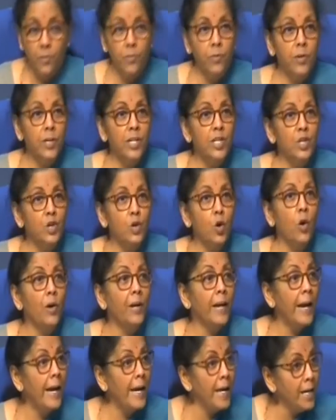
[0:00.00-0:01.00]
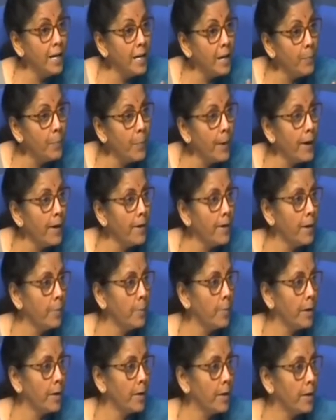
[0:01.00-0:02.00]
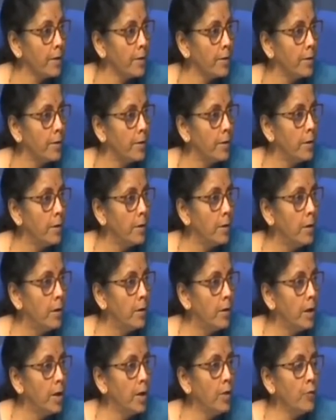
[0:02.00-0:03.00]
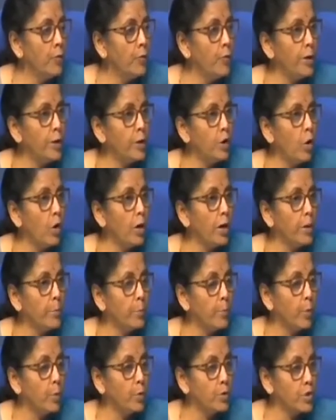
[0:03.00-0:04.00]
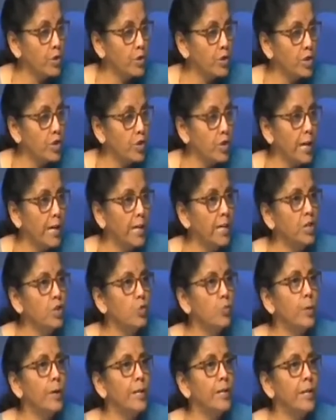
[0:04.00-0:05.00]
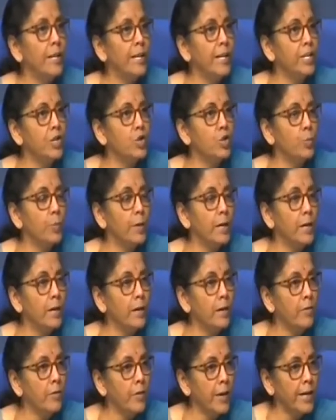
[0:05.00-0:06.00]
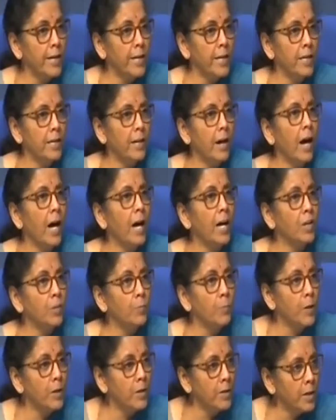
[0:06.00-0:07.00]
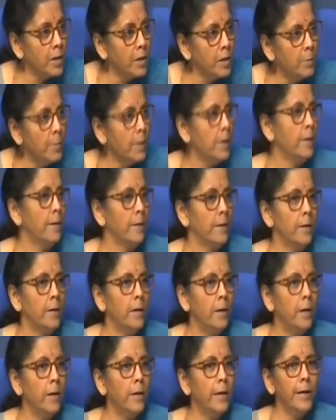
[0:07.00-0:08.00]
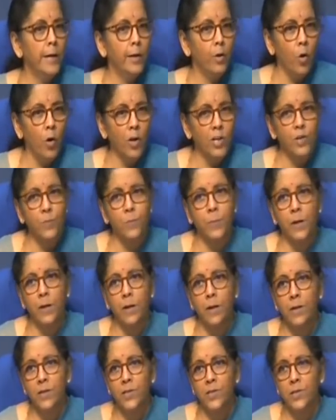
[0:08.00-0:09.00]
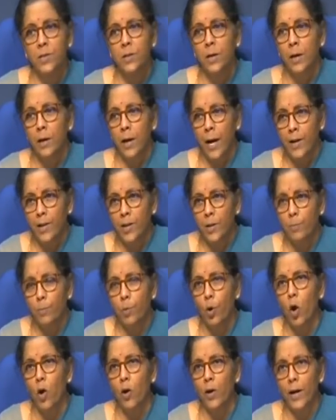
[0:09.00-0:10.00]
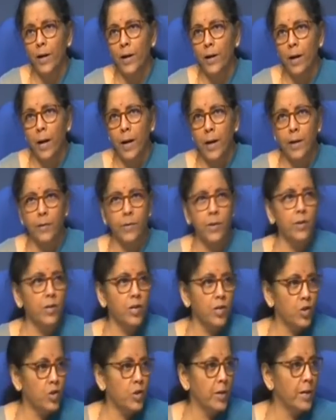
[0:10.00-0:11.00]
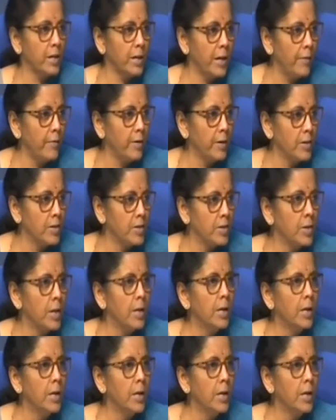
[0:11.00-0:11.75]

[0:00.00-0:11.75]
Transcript: This or any pandemic, if at all it poses a challenge, we need to be ready, Atma Nirbhar, in hospitals, at the block and at the district levels.